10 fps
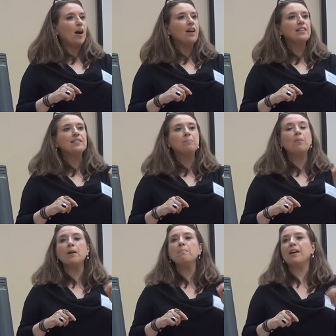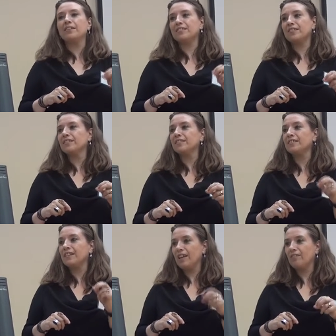I did my
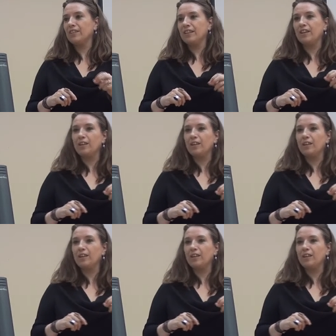master's here at the